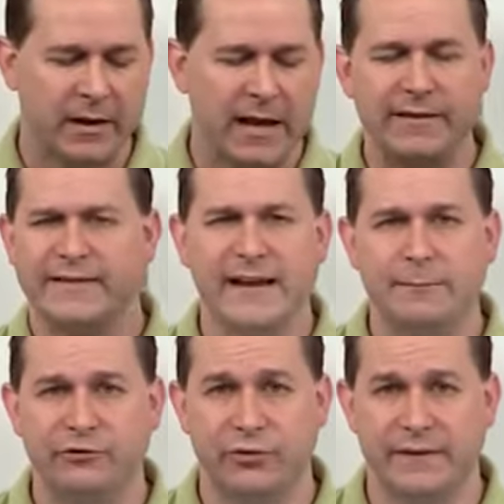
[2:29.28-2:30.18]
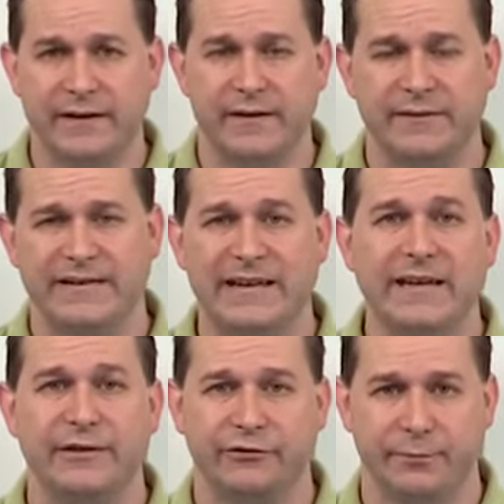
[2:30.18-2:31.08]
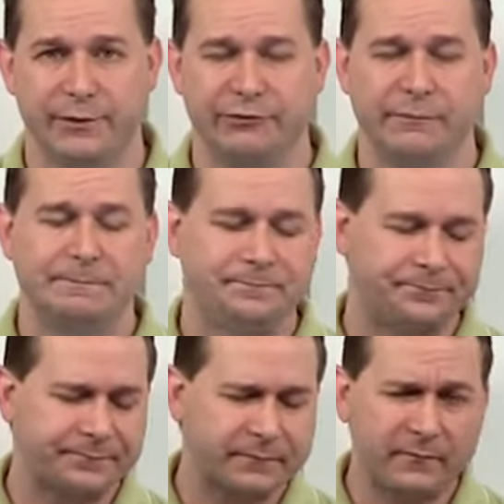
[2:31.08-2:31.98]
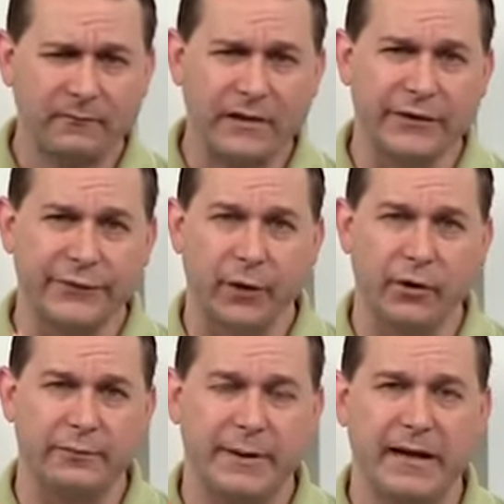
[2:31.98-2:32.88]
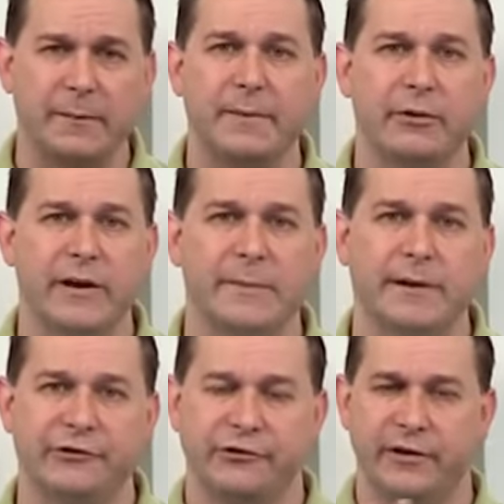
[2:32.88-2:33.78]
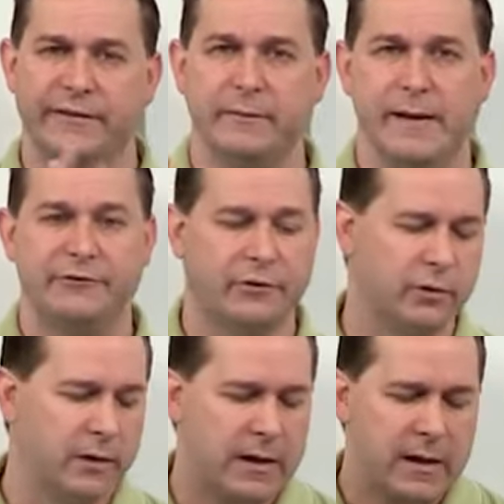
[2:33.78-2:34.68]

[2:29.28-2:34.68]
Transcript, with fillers: And the same is true of a, of a t distribution as far as being a mirror image uh, symmetrical.